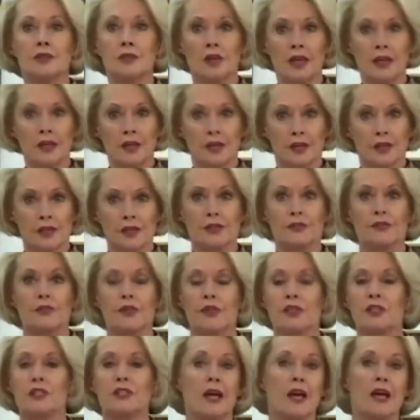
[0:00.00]
the trainers
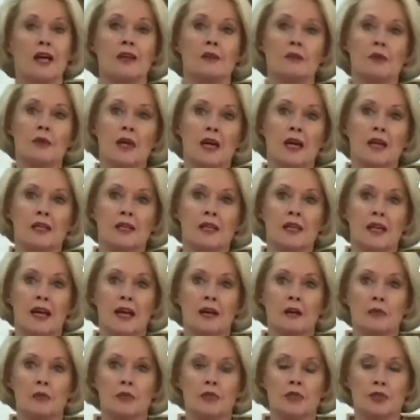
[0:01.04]
for these Hollywood
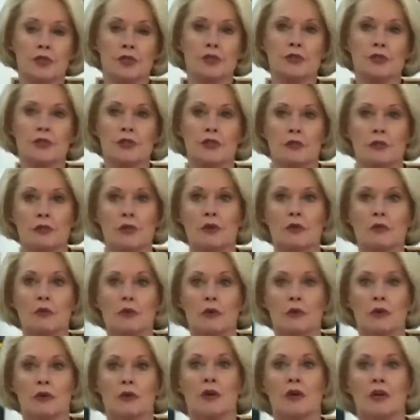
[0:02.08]
acting animals heard that we
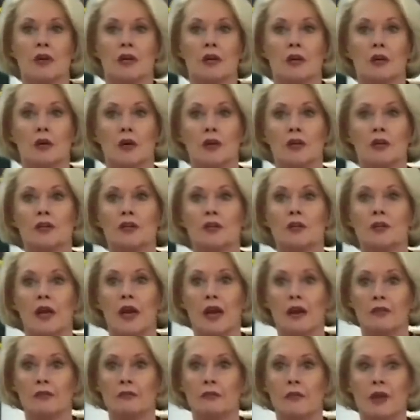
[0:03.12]
were going
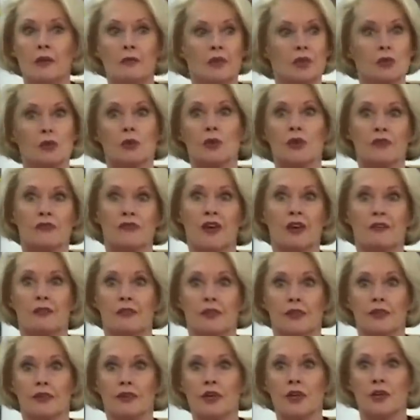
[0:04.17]
to have maybe
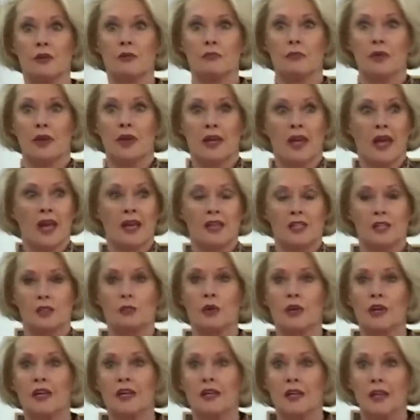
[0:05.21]
25 or 30 big
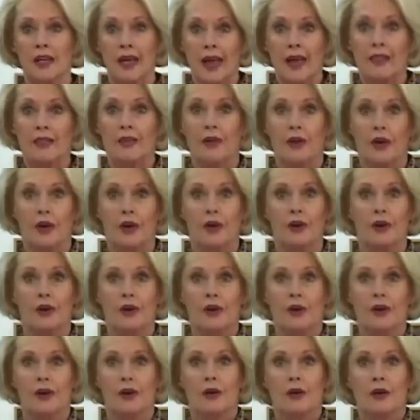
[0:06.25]
cats working together,
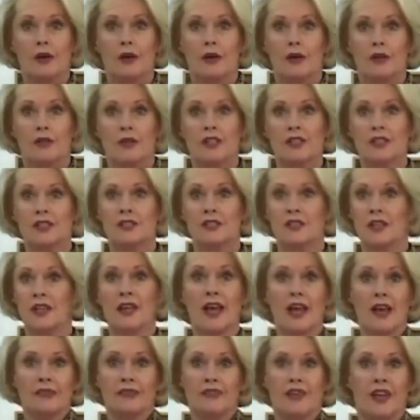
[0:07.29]
they,
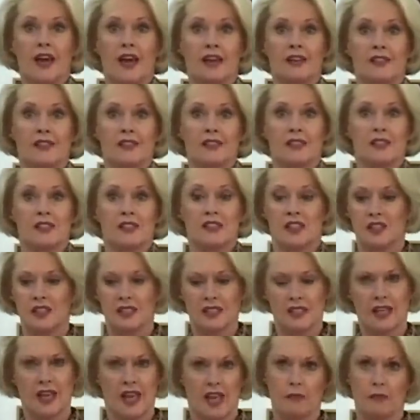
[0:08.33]
they laughed at us and
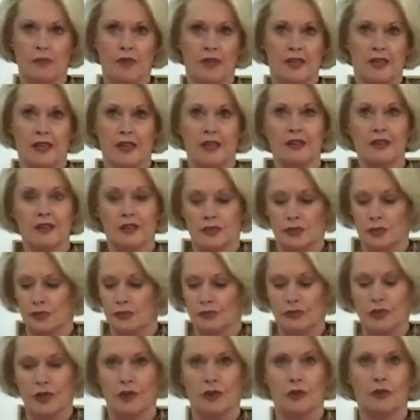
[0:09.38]
said, this can't be done.
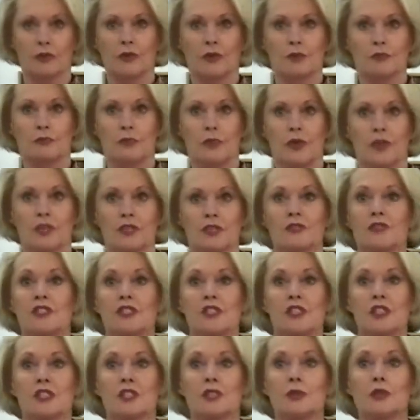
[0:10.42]
This is, you know, because of
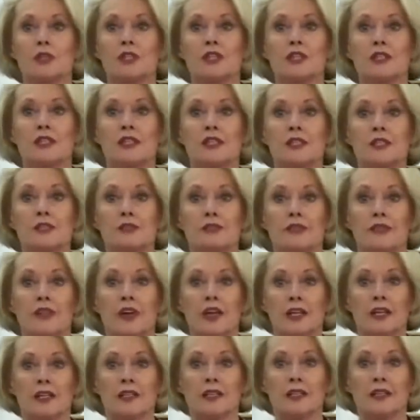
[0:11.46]
instinctual dictates to
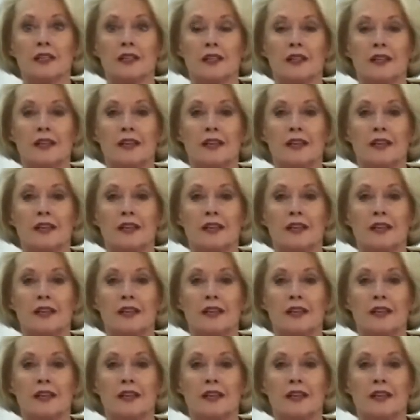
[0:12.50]
fight.